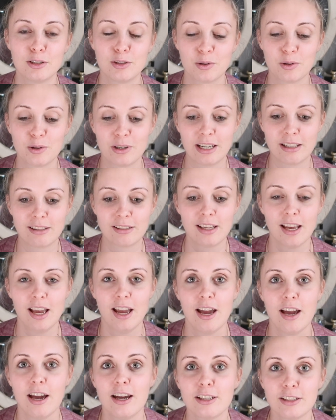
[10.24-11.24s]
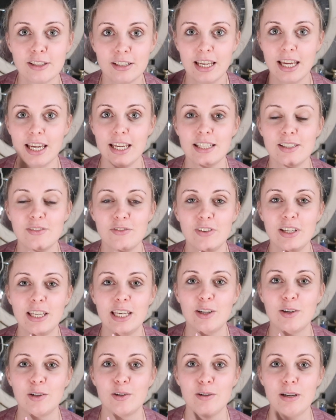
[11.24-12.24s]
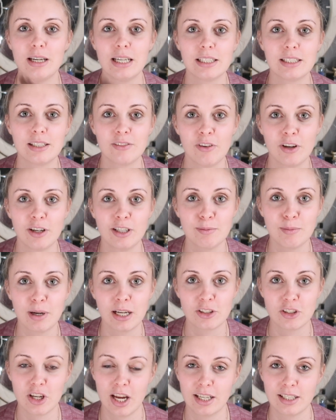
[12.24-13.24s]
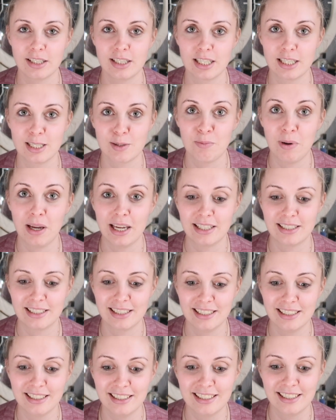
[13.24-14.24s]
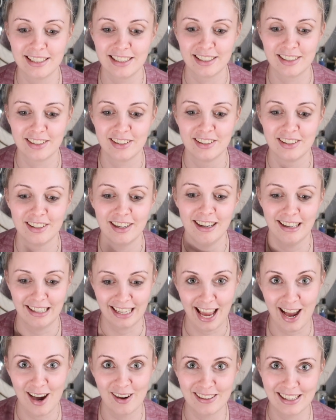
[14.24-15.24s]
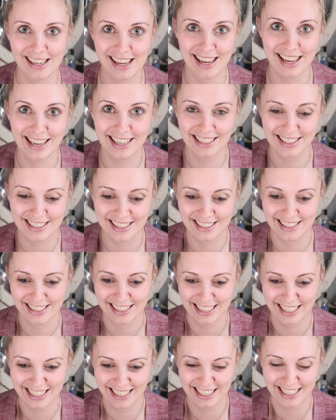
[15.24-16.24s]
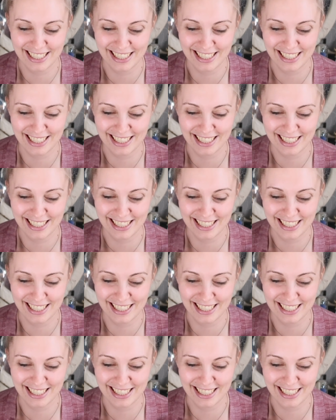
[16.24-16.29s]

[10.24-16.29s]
tutorials. Today's video is a very much anticipated, on our end,